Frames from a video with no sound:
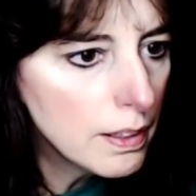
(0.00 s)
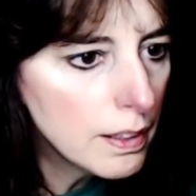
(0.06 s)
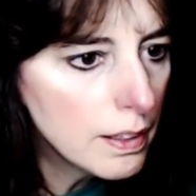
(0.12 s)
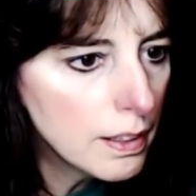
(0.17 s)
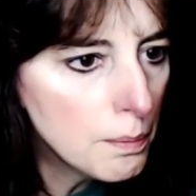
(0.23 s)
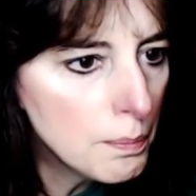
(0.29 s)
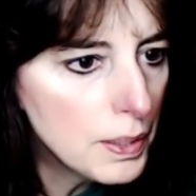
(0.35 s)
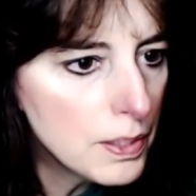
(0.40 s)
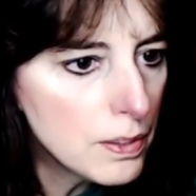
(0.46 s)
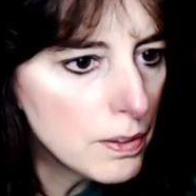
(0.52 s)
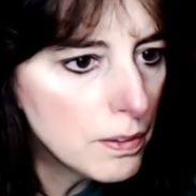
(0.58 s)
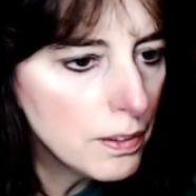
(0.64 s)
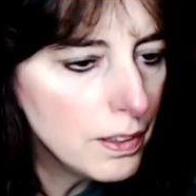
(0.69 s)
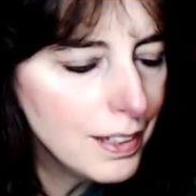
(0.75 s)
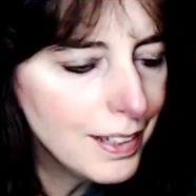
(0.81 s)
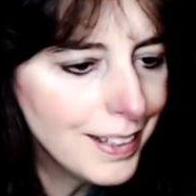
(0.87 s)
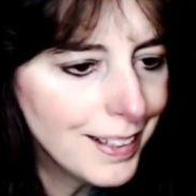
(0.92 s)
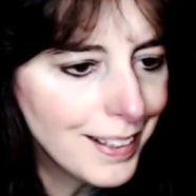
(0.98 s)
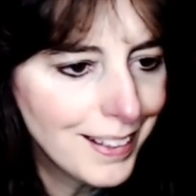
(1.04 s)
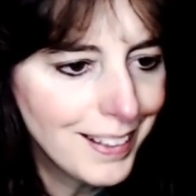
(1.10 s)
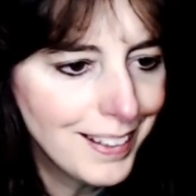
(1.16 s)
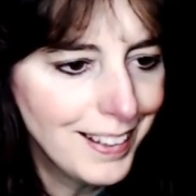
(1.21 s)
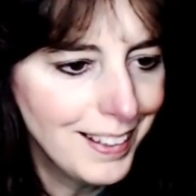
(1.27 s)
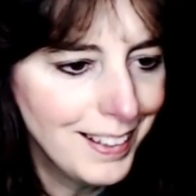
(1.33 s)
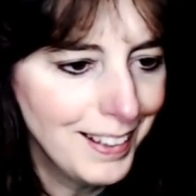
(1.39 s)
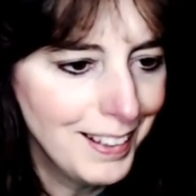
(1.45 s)
Yeah, me too.
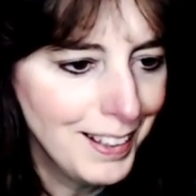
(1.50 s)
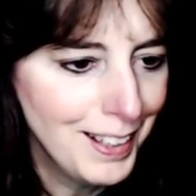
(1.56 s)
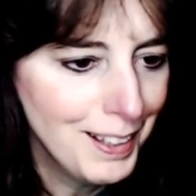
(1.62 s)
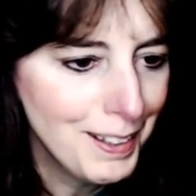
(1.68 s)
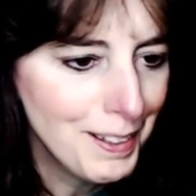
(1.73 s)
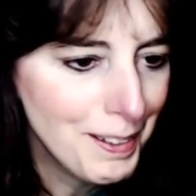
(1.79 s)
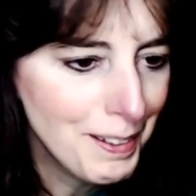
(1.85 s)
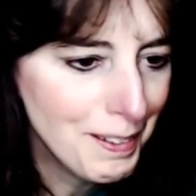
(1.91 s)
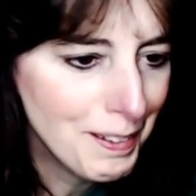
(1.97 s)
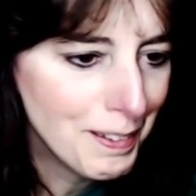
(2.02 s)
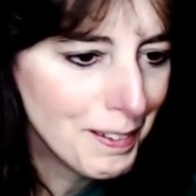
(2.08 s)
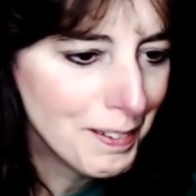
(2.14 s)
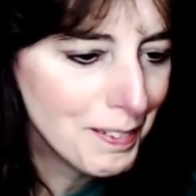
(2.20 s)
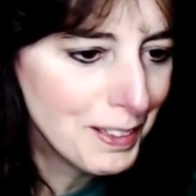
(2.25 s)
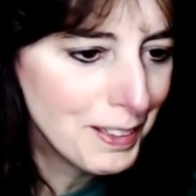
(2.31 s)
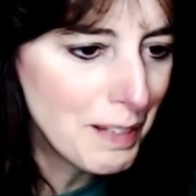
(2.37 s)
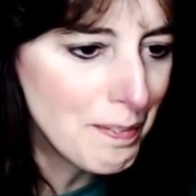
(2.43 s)
Wouldn't